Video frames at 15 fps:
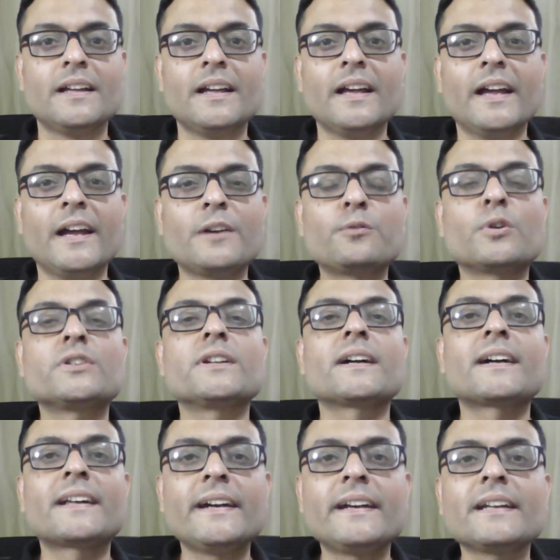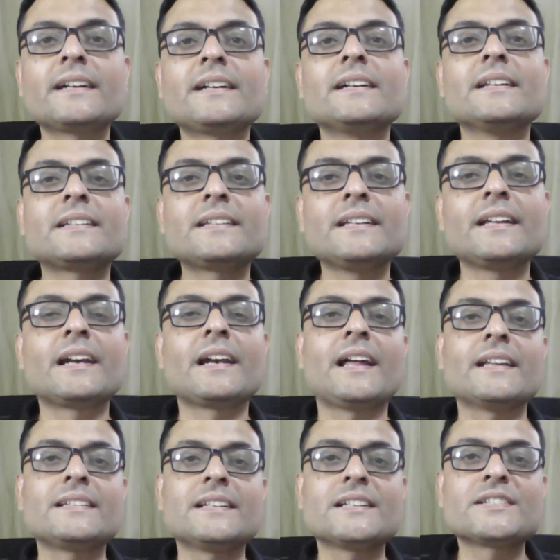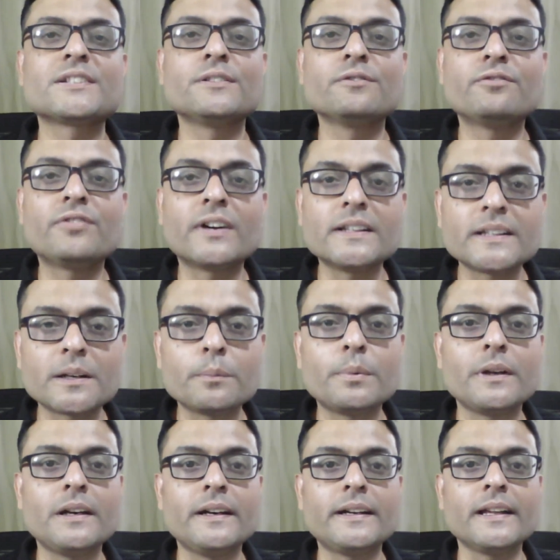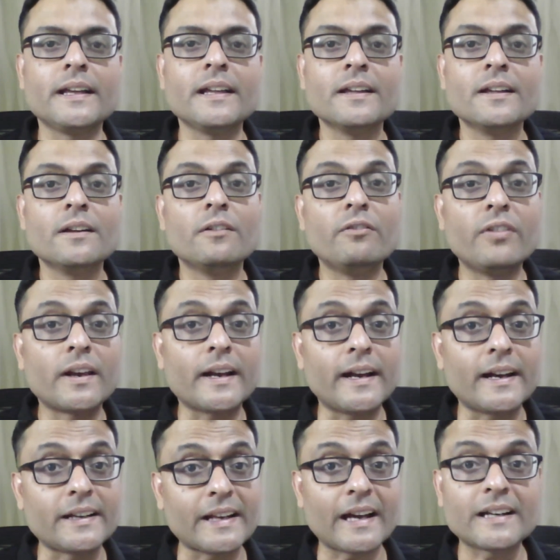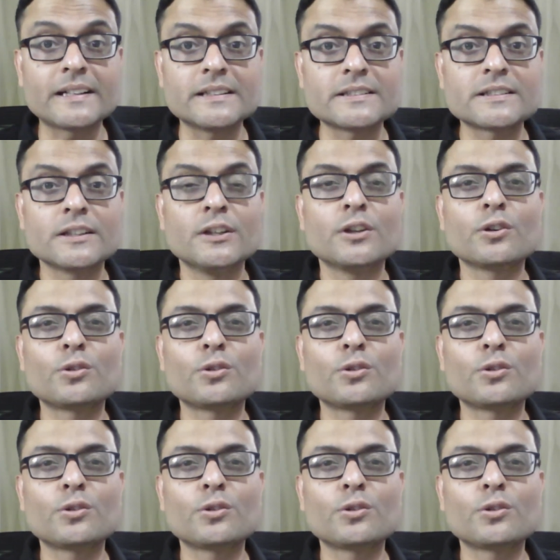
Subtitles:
It was a critical serialization vulnerability where attackers